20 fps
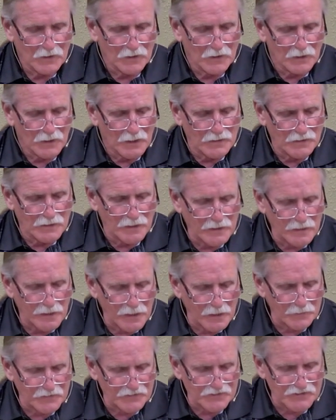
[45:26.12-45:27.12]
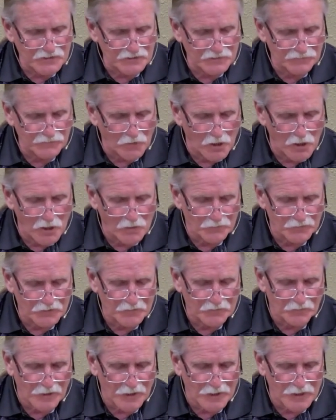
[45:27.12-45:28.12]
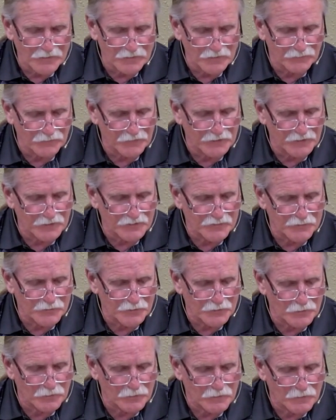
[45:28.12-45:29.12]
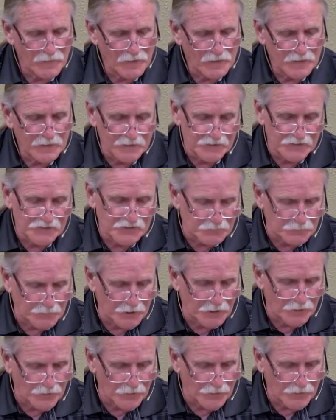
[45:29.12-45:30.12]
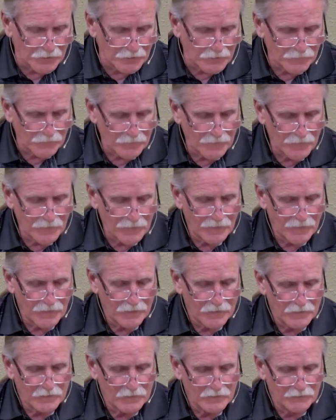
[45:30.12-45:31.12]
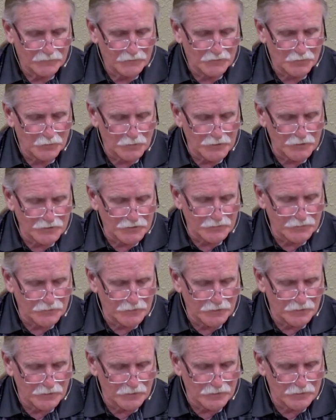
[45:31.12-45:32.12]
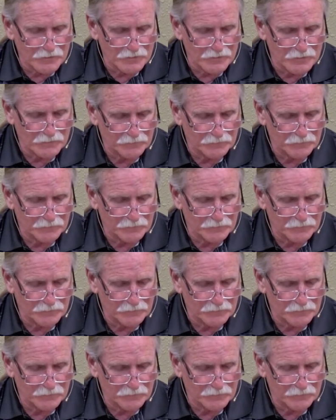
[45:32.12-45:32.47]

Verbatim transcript: And Ahab the son of Omri reigned over Israel in Samaria for 22 years.